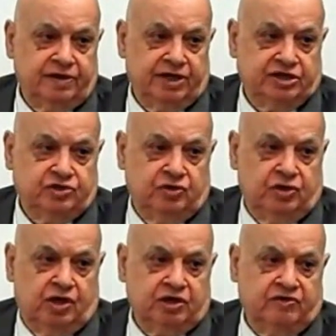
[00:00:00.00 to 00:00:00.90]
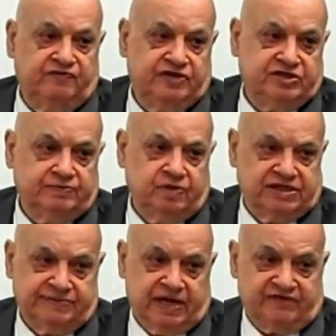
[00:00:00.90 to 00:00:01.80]
is no longer feasible.
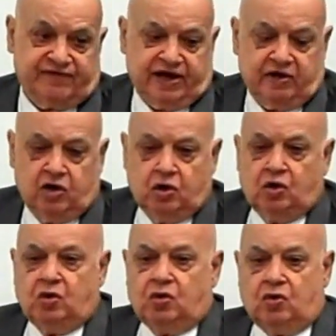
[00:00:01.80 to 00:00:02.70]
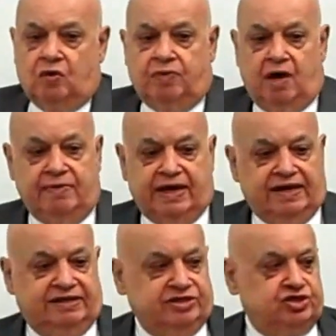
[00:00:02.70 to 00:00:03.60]
As a matter of fact, Obama
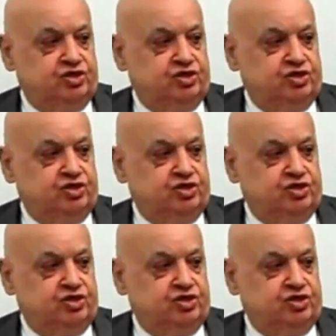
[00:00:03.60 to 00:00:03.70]
had this